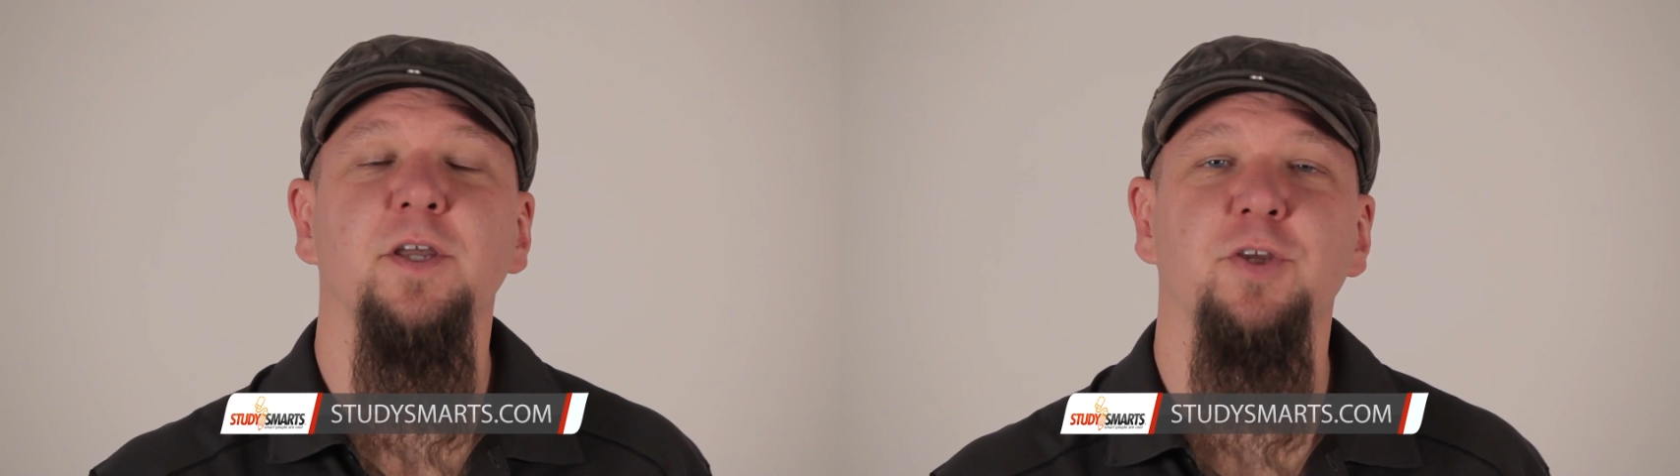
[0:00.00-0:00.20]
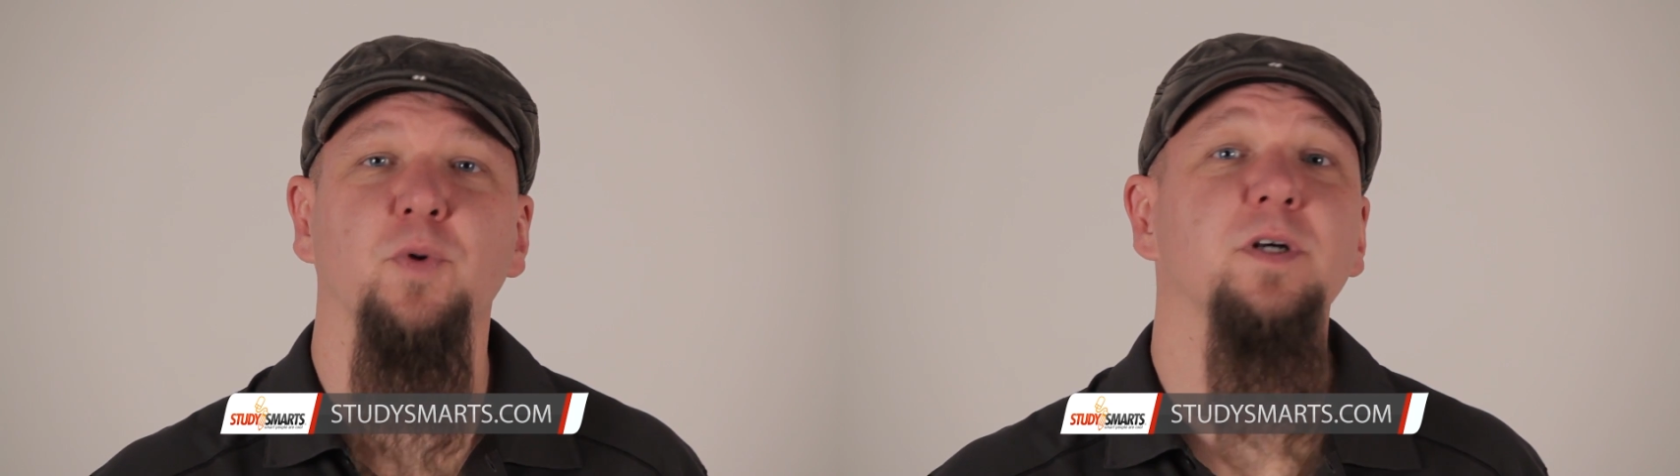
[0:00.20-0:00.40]

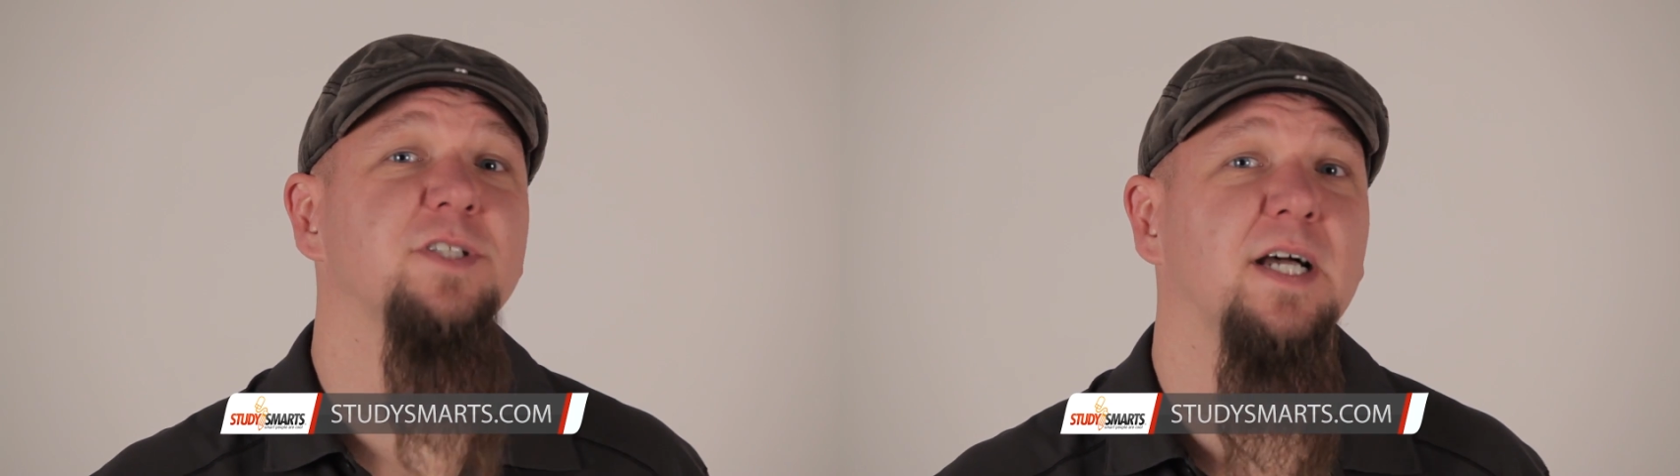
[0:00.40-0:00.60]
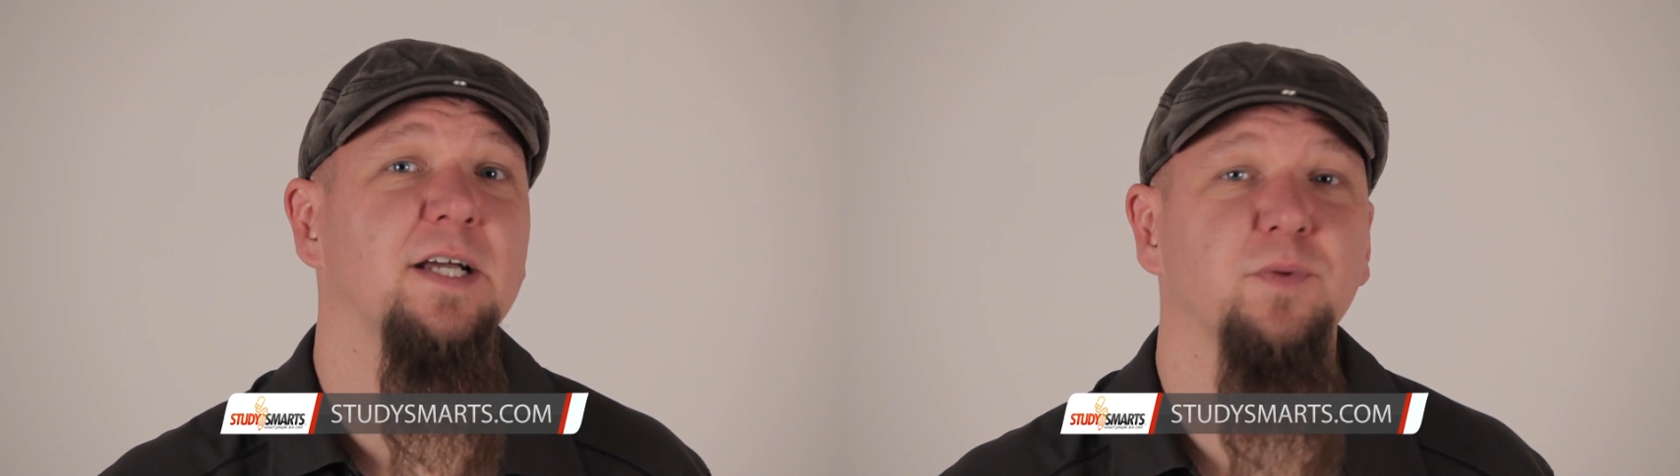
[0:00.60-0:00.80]
your
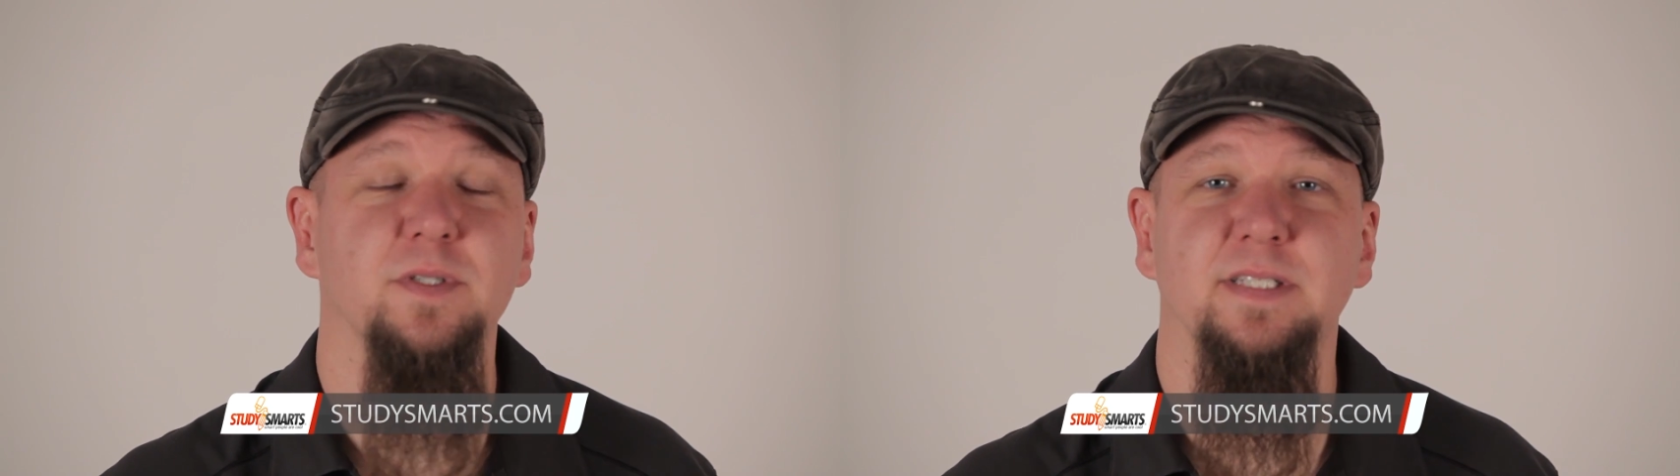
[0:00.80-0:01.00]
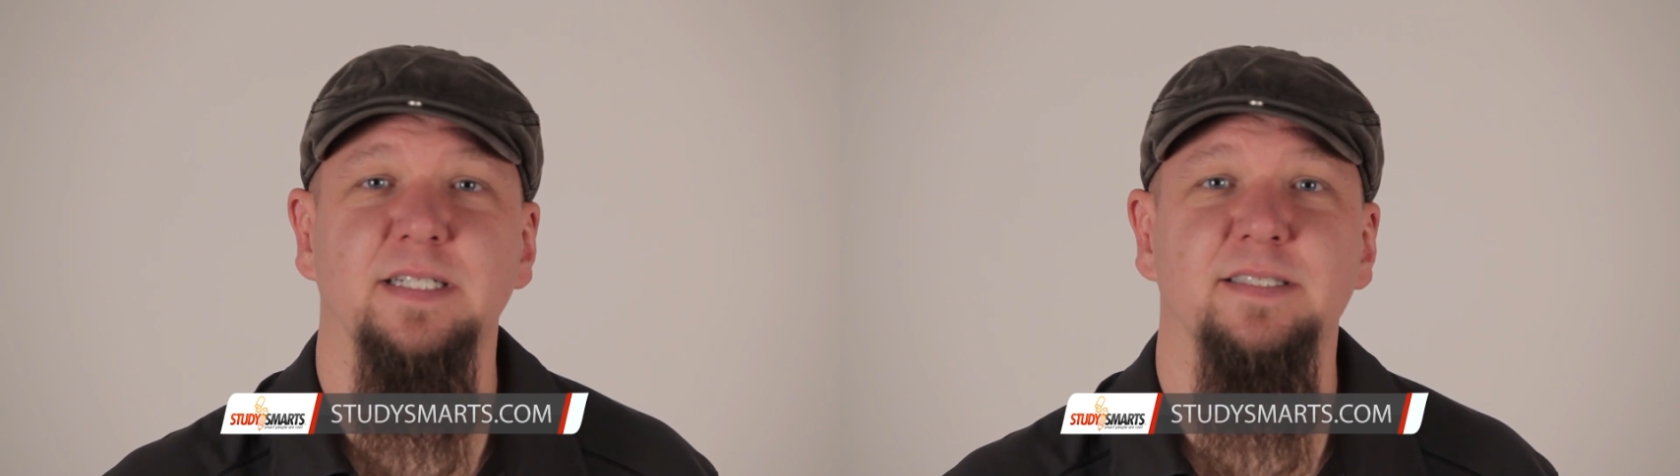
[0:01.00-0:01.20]
child will
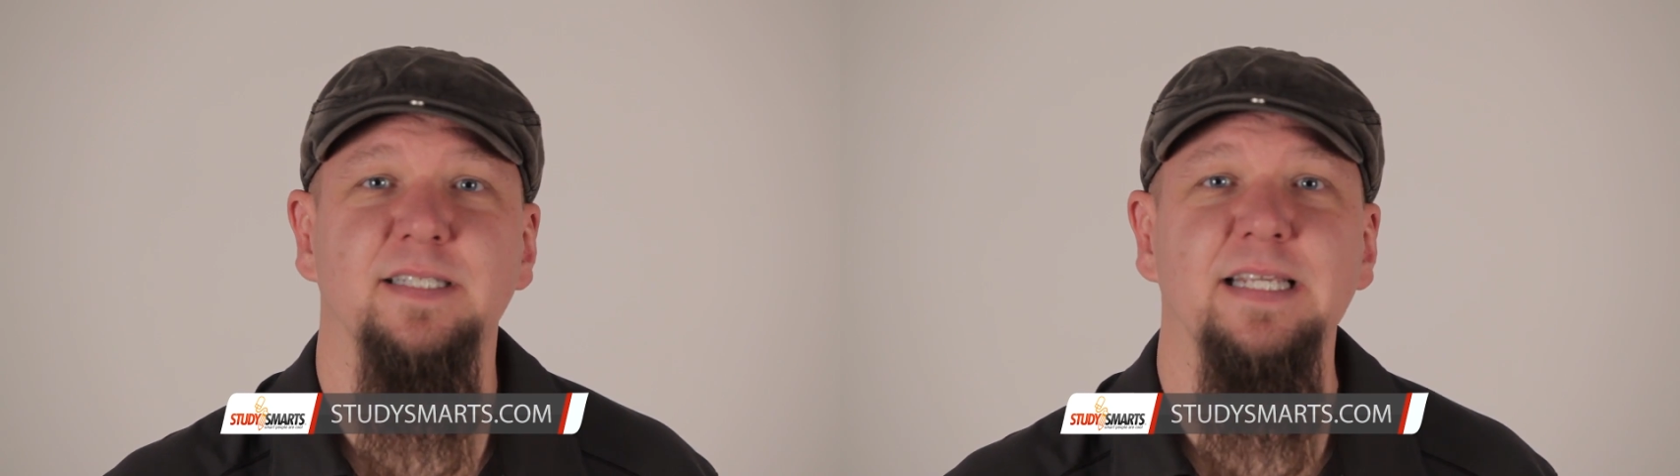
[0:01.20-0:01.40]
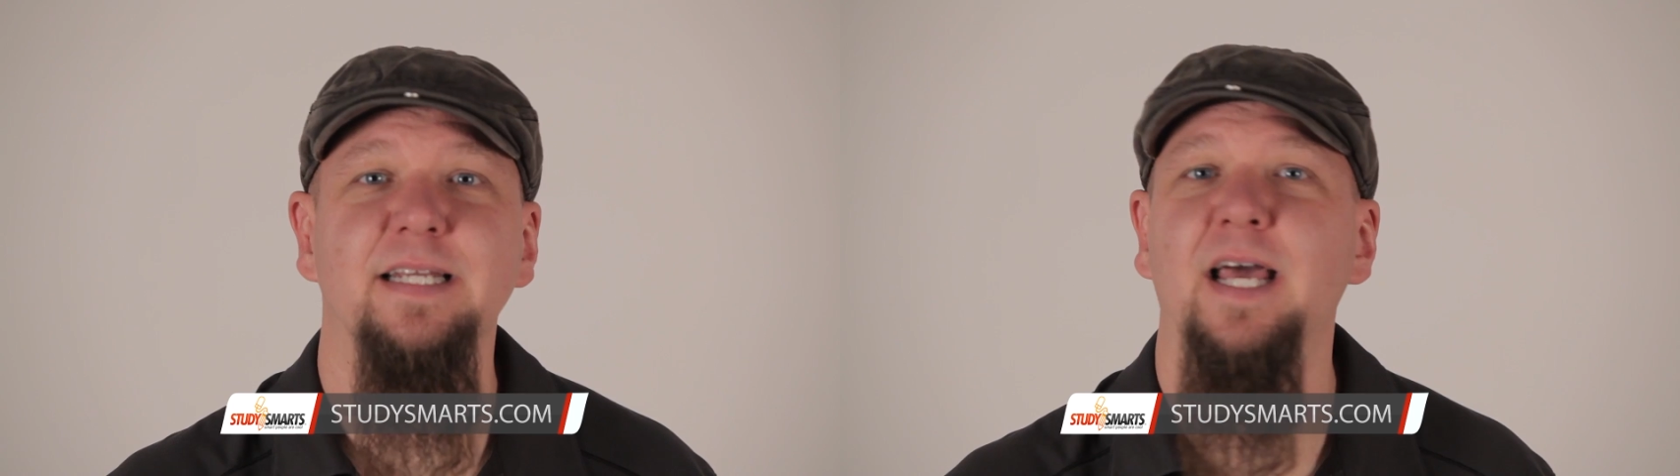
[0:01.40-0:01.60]

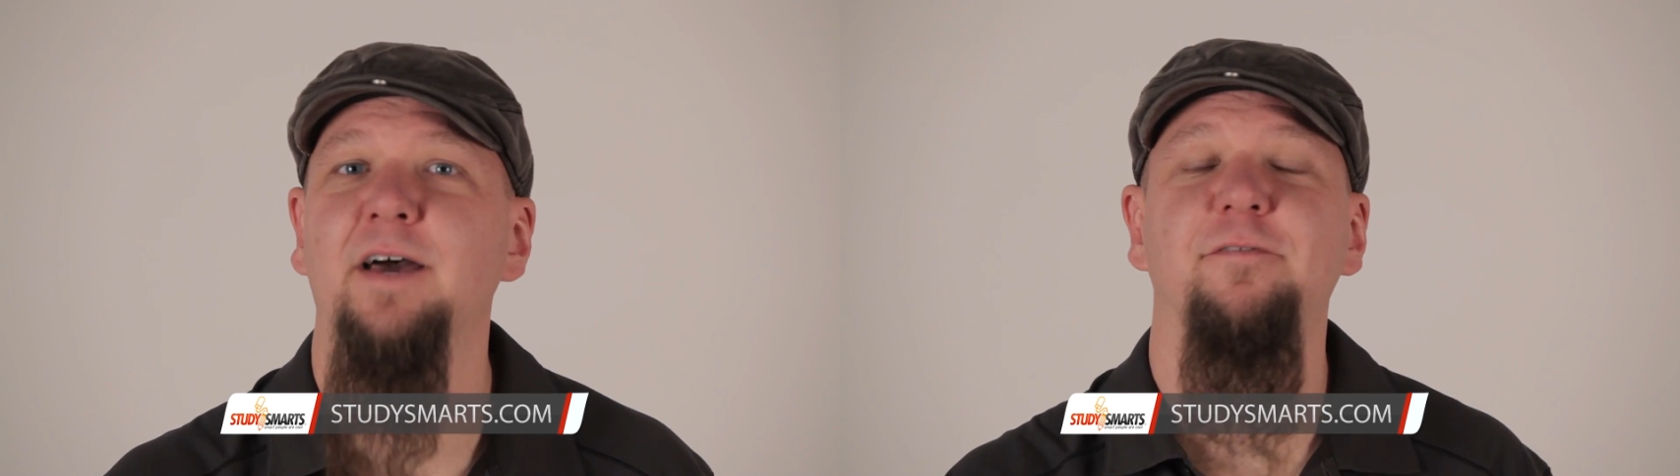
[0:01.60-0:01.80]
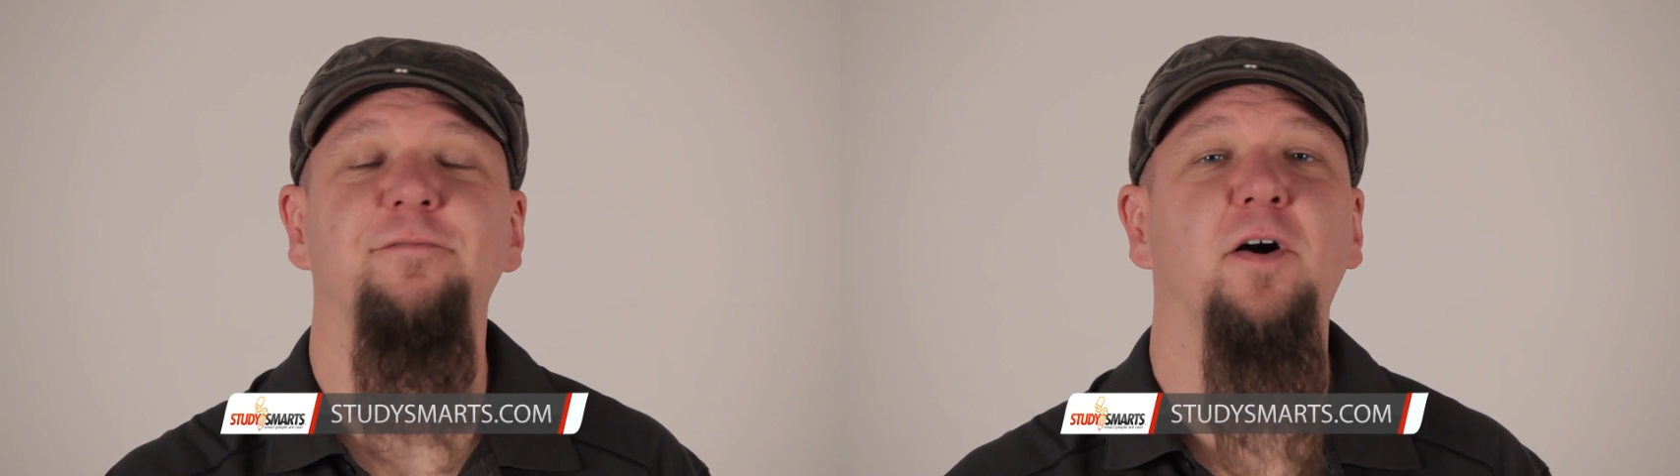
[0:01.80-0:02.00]
succeed at